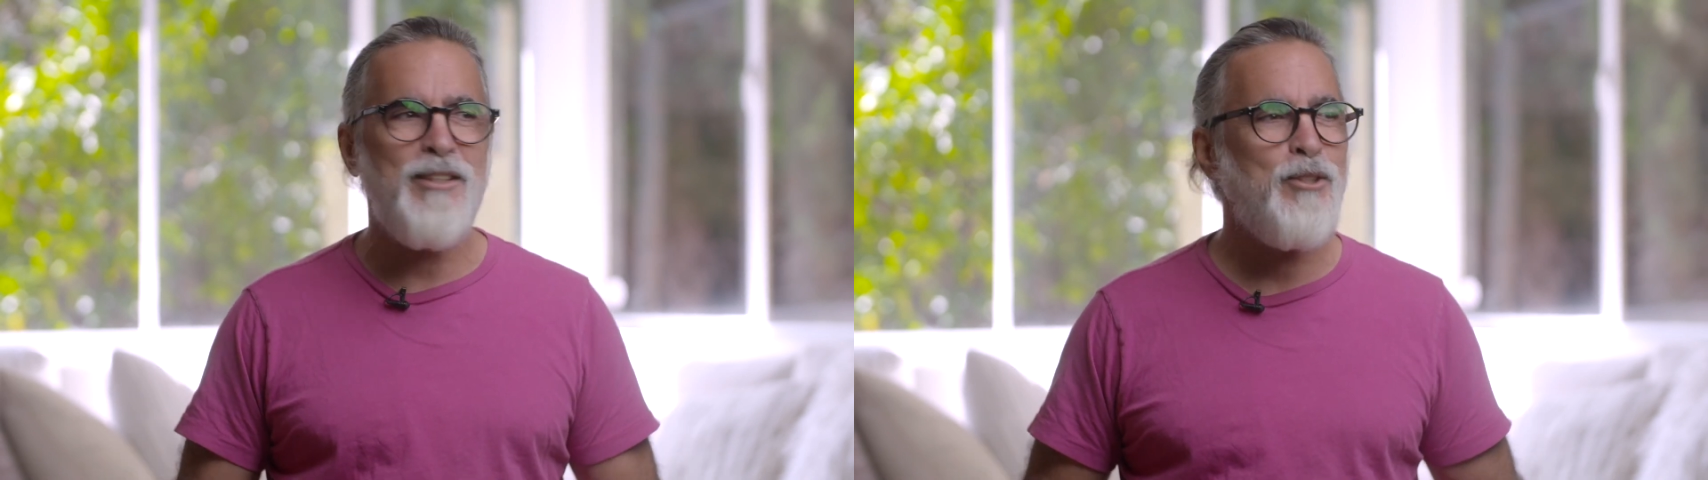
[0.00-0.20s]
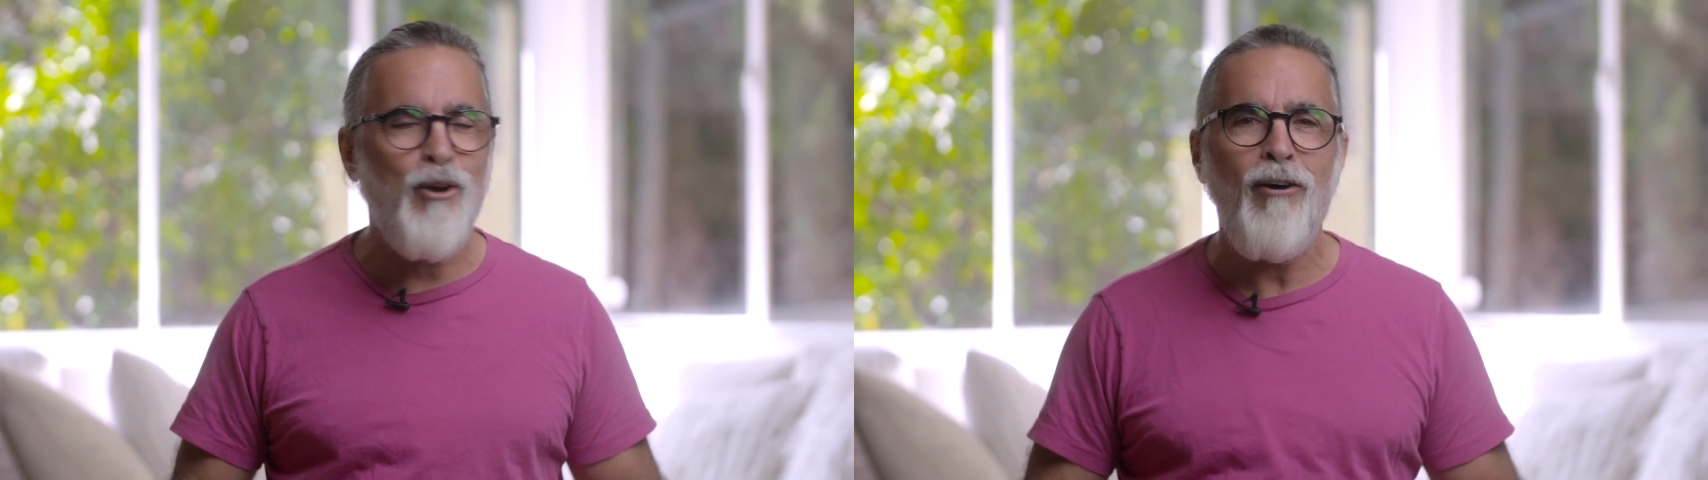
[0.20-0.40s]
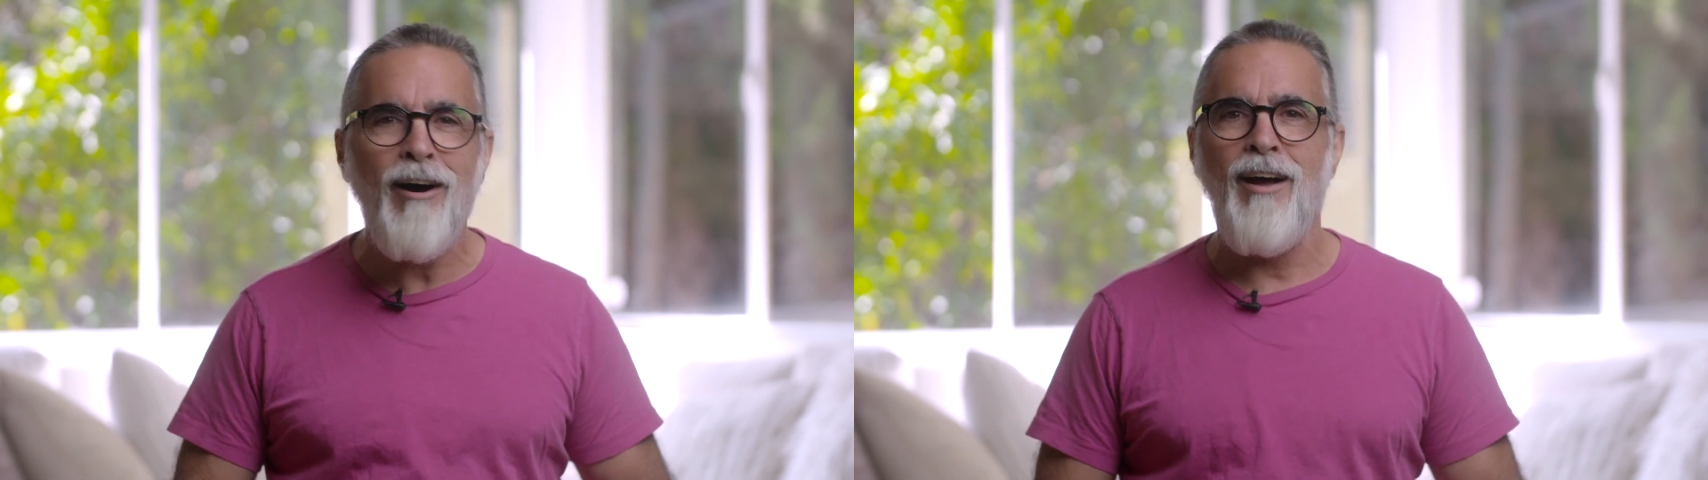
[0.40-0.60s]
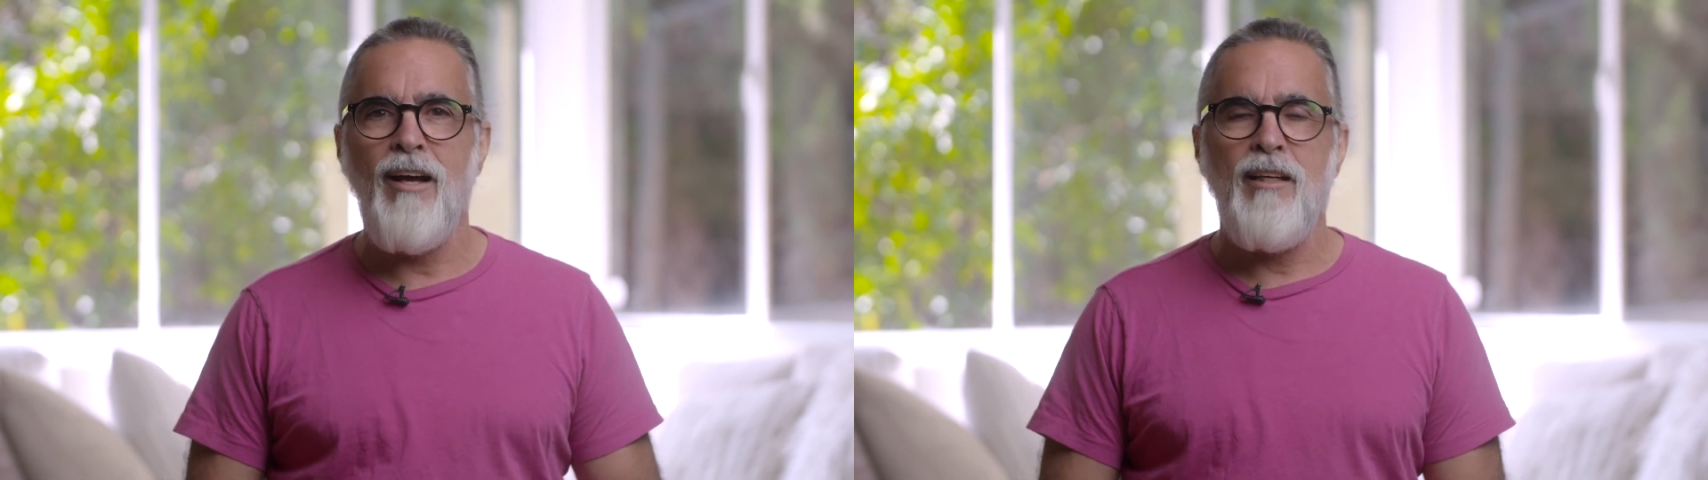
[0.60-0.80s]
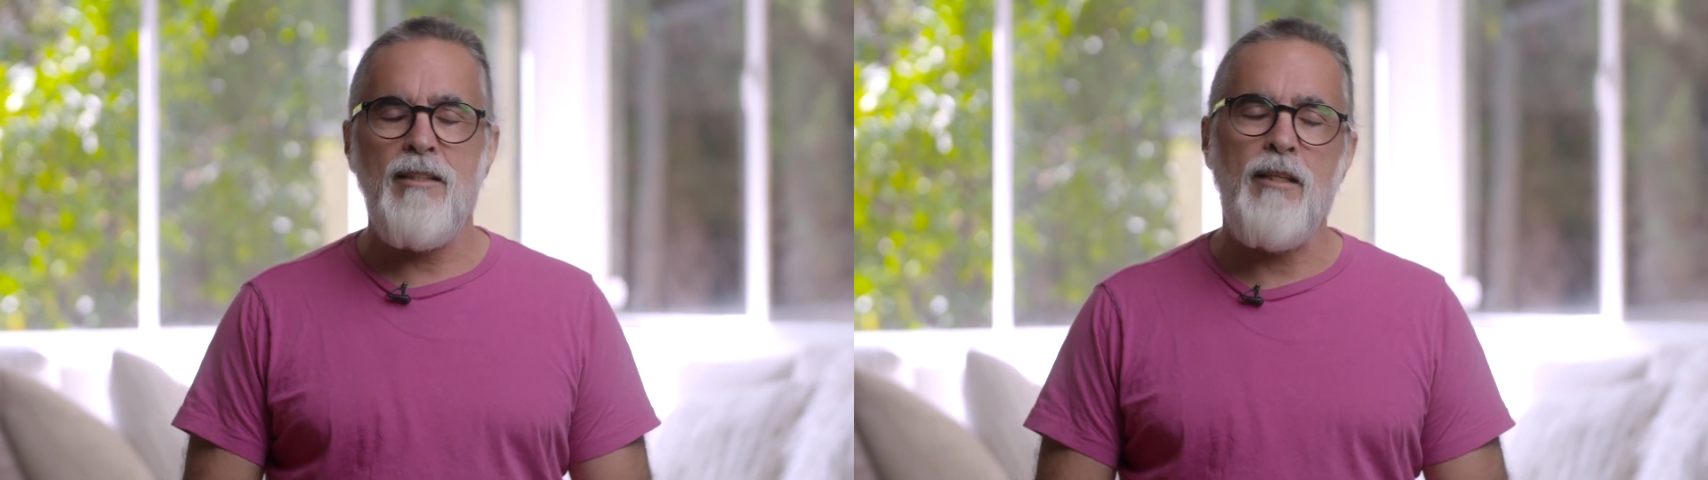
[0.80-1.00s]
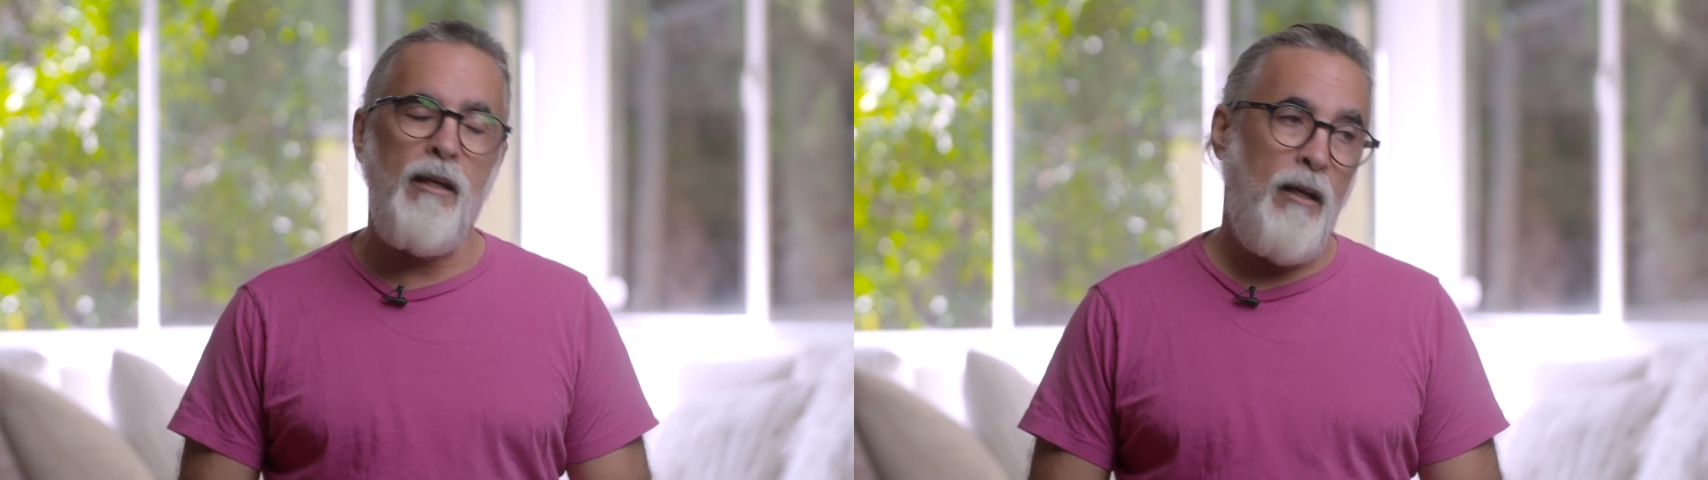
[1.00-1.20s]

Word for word: It's so, it's like,